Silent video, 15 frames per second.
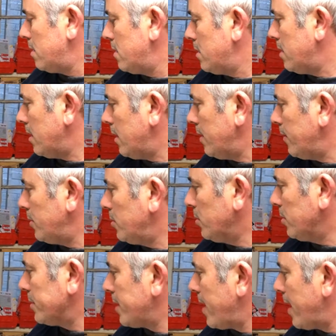the tools
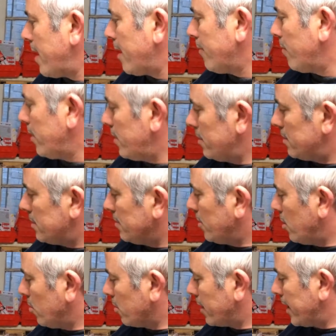have, whether it's the
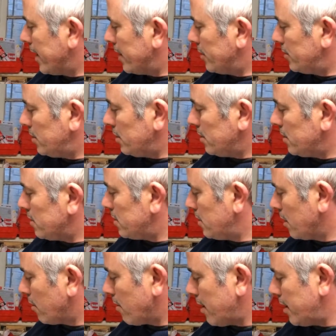bowl gouges, the
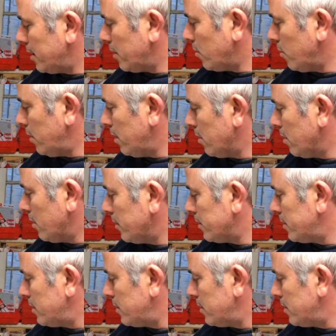grinding wheels,